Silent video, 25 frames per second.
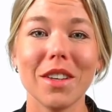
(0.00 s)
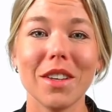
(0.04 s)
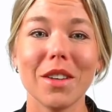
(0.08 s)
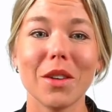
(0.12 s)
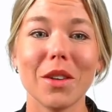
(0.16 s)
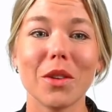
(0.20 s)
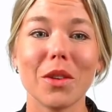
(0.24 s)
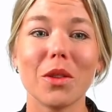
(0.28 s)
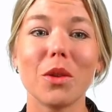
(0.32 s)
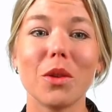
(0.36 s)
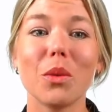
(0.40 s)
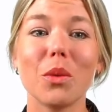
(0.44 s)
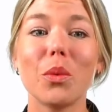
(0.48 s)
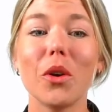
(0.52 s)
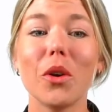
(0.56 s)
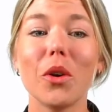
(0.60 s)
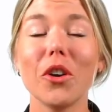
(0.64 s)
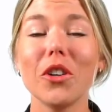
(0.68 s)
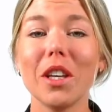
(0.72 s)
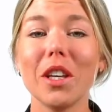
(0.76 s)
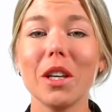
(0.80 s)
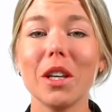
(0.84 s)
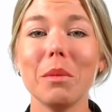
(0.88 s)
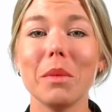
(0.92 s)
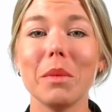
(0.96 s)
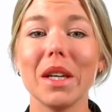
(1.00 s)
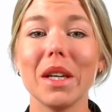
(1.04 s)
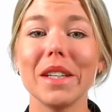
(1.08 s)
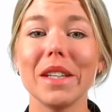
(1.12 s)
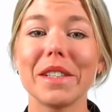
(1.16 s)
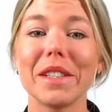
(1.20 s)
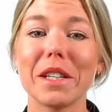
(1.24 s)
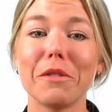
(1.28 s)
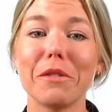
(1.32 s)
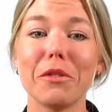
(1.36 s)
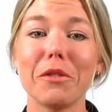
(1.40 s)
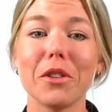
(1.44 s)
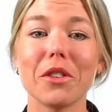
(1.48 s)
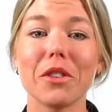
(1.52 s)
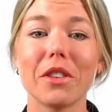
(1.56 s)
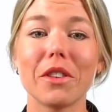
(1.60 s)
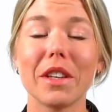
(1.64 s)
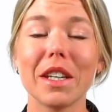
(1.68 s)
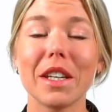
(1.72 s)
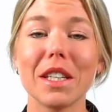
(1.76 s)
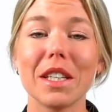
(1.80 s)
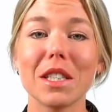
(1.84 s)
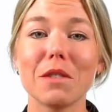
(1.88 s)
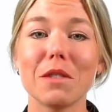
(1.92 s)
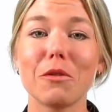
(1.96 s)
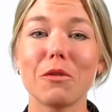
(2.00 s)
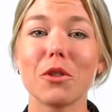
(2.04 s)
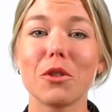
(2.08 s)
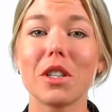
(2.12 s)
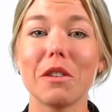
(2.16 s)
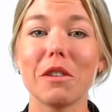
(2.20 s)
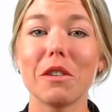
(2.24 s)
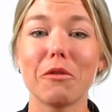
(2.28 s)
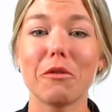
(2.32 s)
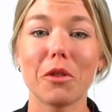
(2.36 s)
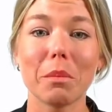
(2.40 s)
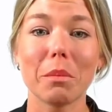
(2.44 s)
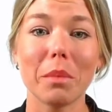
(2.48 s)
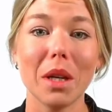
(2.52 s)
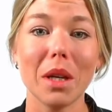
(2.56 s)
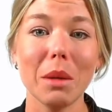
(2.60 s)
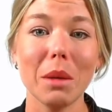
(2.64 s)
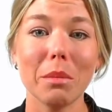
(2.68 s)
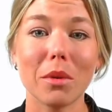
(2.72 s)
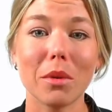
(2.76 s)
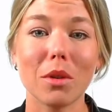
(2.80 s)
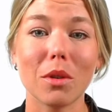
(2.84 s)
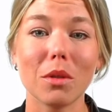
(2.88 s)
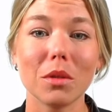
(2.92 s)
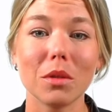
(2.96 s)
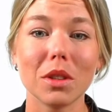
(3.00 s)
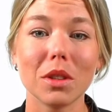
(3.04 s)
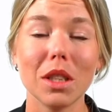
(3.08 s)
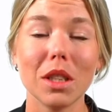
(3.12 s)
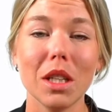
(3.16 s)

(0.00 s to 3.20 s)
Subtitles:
The word can mean different things for different people,